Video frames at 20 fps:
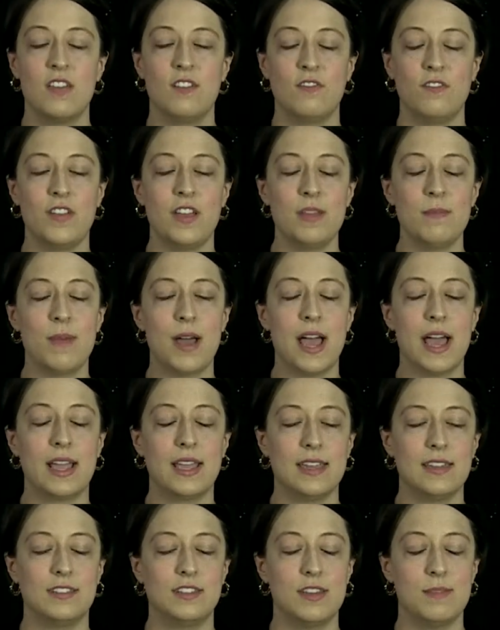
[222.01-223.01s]
Feedback
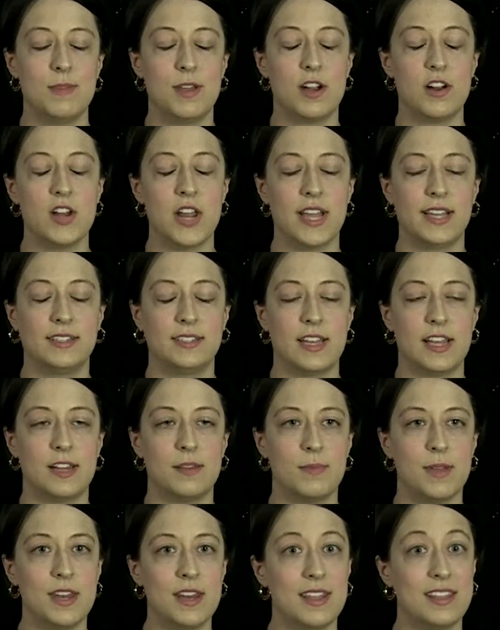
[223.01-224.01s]
is going to be our next element,